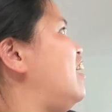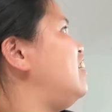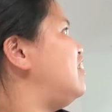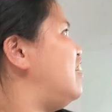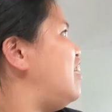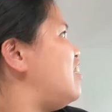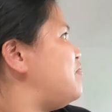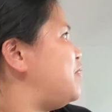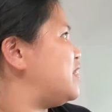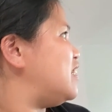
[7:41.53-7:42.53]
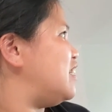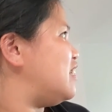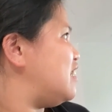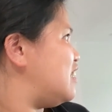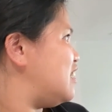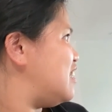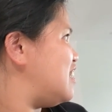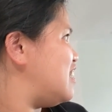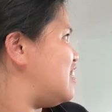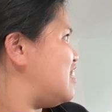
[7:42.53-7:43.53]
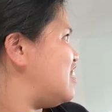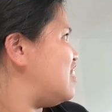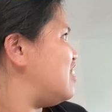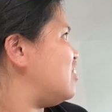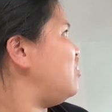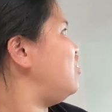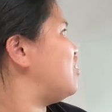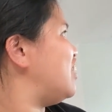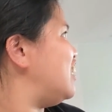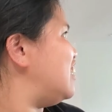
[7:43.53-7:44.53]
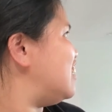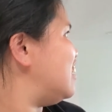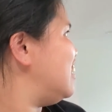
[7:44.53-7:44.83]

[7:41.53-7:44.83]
I fixed it. Go look at it.